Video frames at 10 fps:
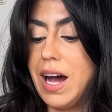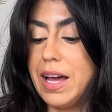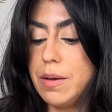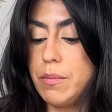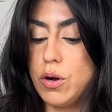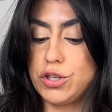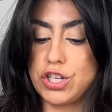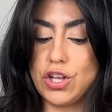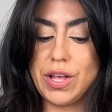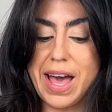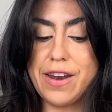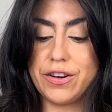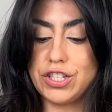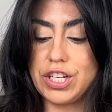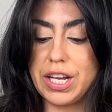unemotional
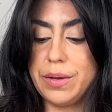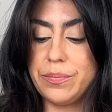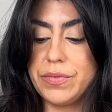energy.